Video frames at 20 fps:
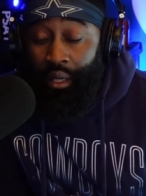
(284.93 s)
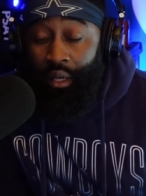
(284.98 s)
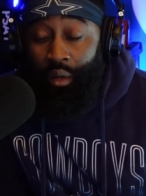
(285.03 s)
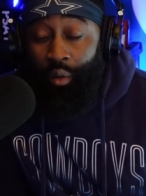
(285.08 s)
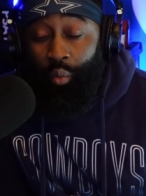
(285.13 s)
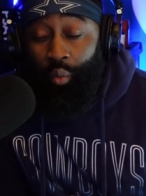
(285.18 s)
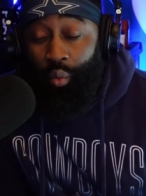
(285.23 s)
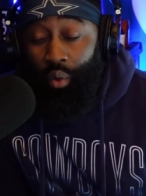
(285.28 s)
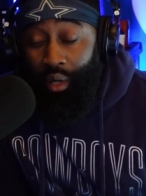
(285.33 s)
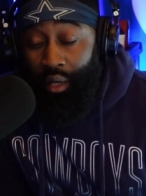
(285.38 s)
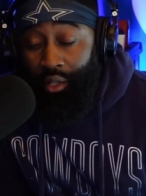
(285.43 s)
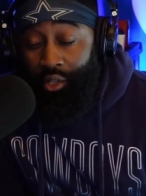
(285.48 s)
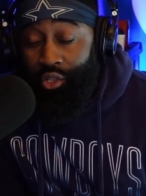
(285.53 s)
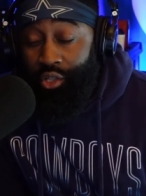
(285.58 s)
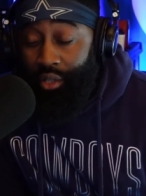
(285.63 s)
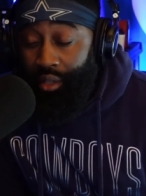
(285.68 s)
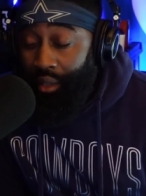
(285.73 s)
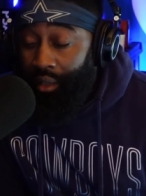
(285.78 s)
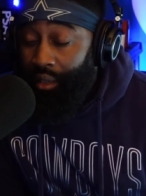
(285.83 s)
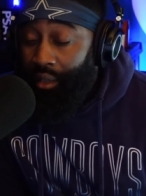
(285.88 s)
what
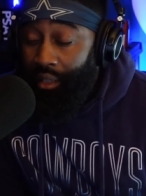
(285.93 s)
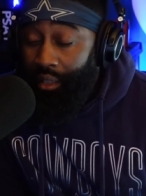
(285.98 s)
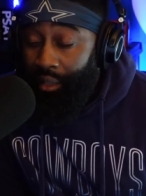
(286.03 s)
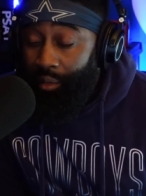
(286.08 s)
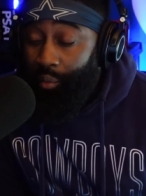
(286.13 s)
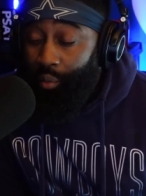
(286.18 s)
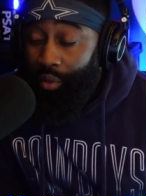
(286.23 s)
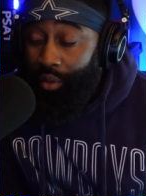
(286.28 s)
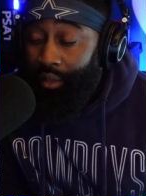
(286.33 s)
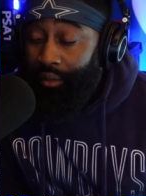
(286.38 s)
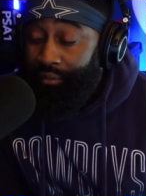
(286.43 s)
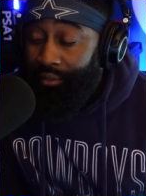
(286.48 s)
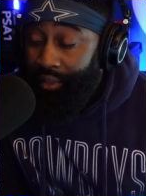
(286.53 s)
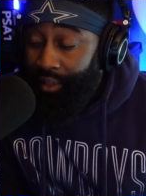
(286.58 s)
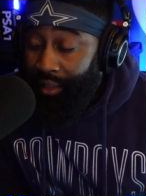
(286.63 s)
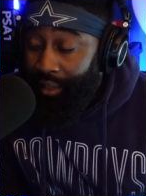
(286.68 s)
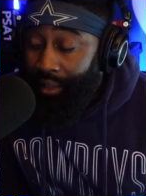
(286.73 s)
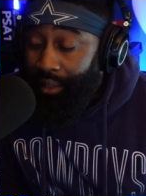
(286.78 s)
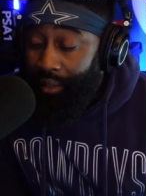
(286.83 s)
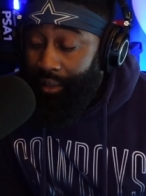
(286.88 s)
Sean Lee would have
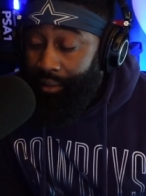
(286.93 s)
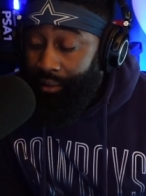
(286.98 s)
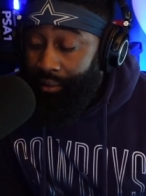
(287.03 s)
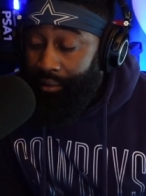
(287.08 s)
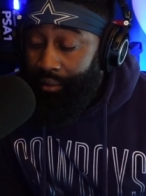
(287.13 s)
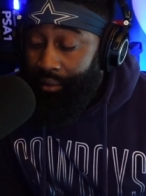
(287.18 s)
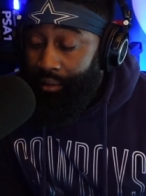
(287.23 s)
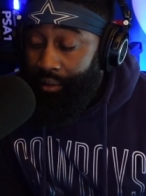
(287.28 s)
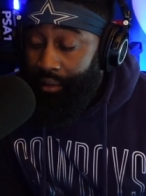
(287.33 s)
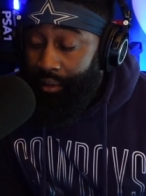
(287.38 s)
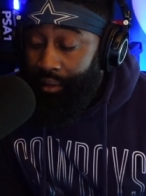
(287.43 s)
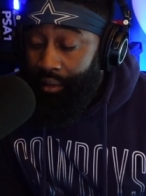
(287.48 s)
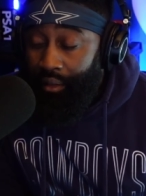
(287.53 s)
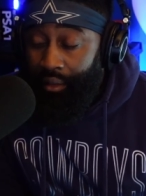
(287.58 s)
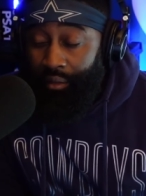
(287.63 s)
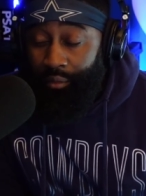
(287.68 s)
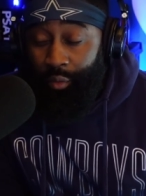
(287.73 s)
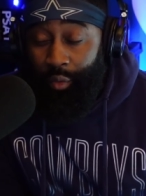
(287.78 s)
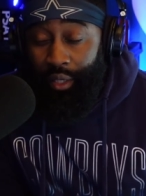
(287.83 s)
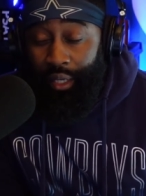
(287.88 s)
done
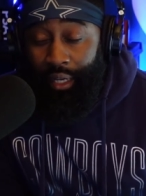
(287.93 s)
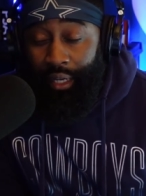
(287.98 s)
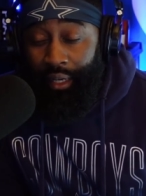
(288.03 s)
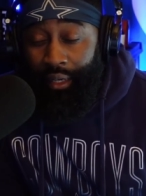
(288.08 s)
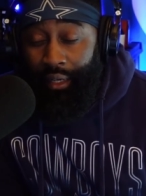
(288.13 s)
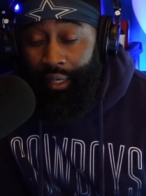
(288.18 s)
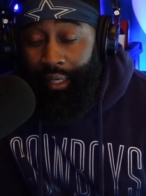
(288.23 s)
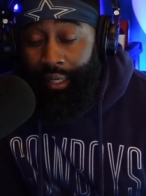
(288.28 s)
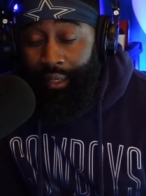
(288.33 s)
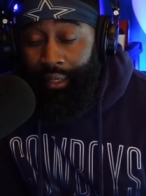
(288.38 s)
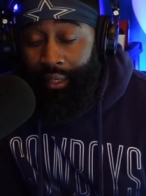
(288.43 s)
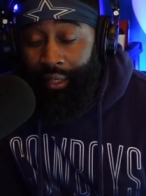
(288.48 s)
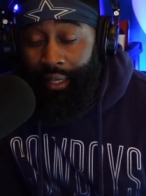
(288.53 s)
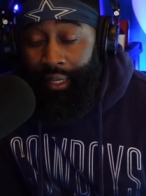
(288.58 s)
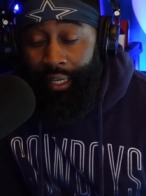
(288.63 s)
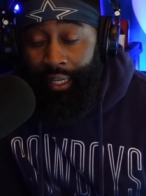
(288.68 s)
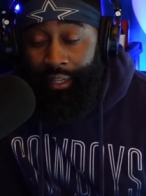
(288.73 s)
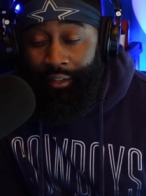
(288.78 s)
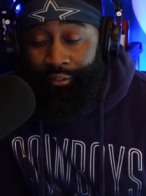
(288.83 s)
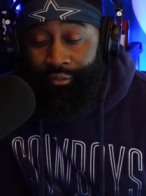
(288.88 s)
if we had
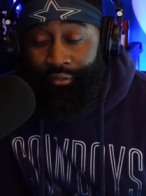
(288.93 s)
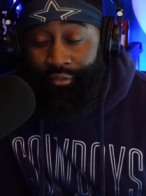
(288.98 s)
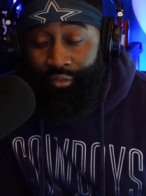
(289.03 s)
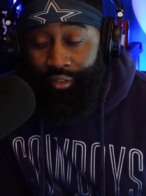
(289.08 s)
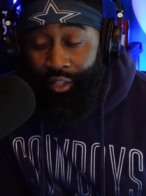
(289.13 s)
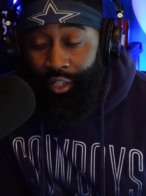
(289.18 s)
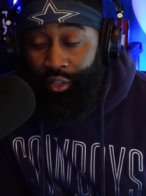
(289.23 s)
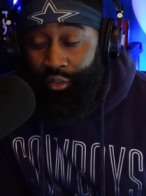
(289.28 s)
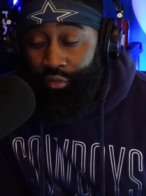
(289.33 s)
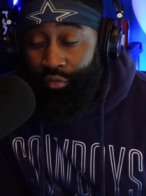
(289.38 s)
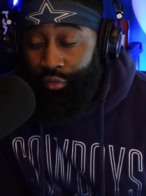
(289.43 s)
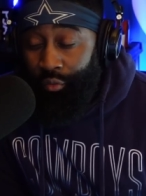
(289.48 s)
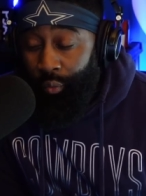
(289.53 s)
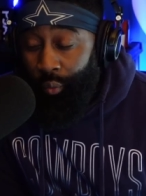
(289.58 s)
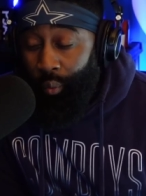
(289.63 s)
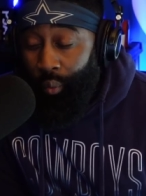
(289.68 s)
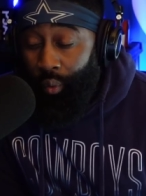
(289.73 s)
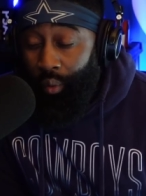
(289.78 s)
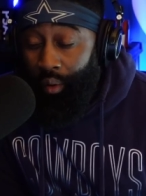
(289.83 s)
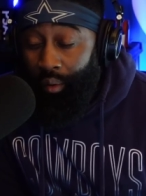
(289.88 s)
a front
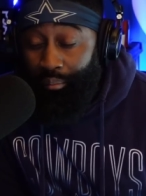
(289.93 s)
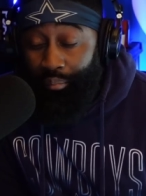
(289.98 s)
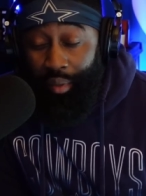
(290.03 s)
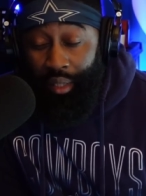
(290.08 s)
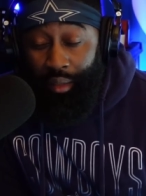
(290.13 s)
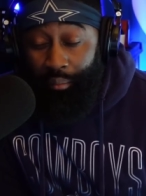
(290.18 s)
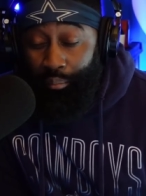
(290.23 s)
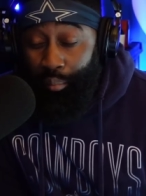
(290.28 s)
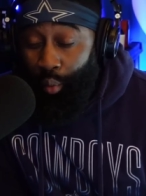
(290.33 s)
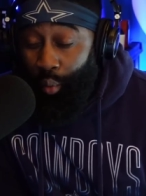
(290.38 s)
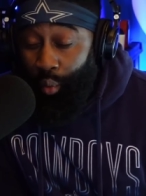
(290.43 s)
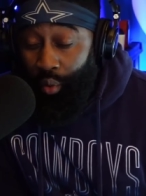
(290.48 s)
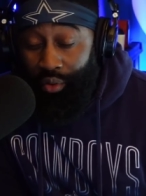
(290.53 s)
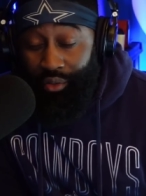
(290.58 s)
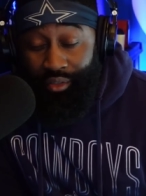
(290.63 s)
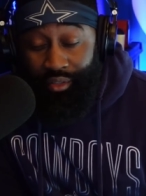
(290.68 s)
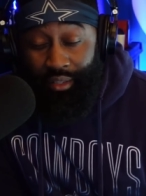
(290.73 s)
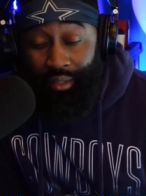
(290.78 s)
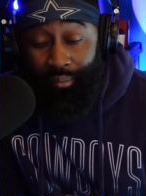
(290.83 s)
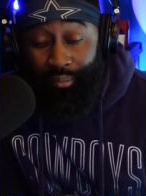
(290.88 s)
four, big
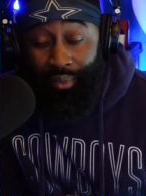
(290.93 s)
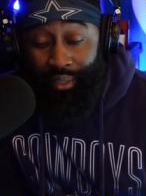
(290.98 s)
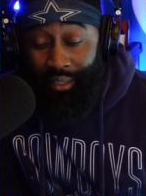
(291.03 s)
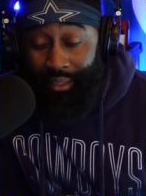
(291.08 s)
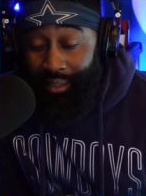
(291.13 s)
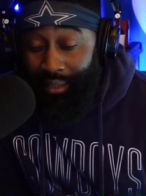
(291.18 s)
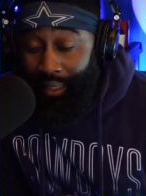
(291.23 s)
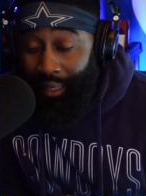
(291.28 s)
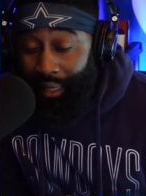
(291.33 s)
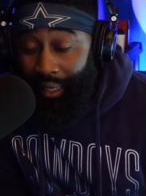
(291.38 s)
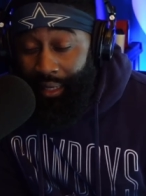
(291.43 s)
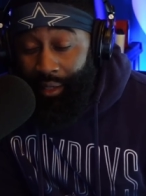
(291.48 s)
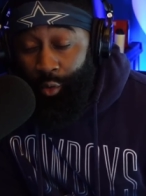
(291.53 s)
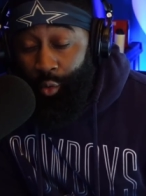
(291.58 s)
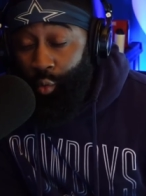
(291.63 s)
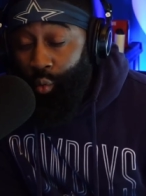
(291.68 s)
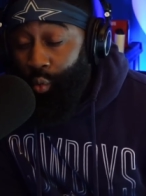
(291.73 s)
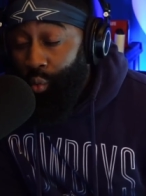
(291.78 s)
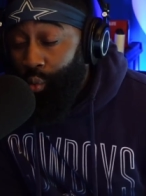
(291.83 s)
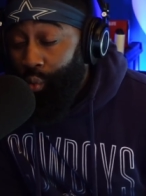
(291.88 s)
boys up inside.
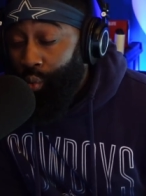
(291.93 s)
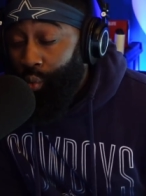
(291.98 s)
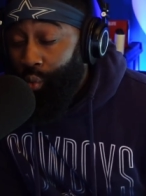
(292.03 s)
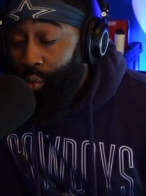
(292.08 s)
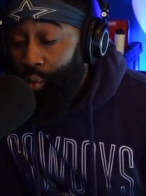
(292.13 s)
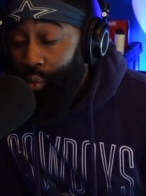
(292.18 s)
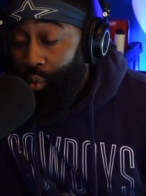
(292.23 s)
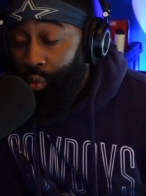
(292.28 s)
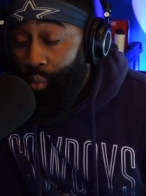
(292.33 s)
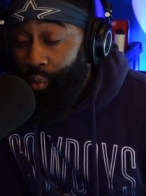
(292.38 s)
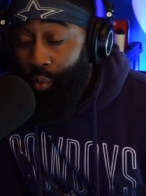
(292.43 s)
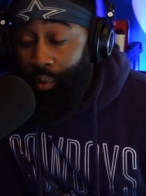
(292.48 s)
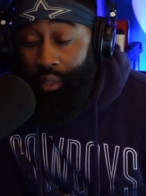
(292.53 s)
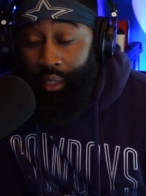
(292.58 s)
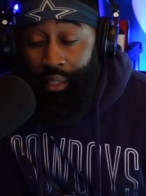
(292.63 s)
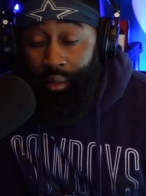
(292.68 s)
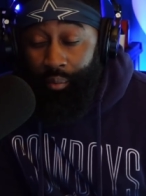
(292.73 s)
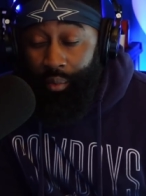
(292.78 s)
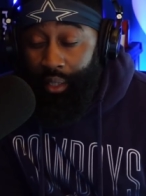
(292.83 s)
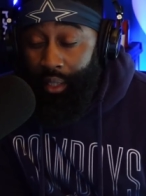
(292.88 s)
Ooh,
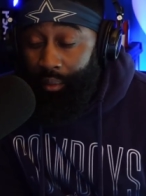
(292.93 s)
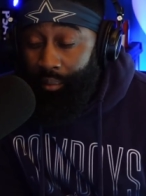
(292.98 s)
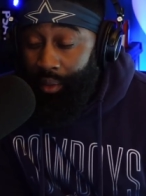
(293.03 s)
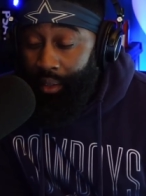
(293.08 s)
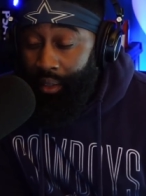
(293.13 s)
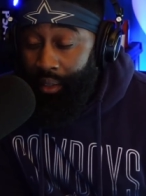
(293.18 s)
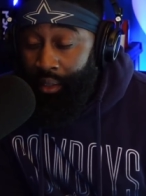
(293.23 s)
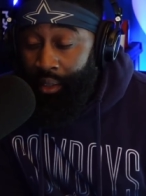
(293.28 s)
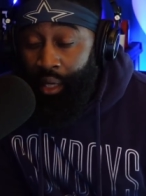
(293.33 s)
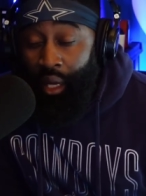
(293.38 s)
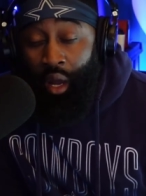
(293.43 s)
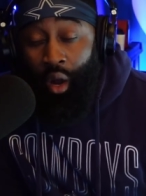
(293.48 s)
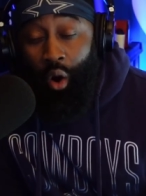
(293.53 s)
wee, wee, wee.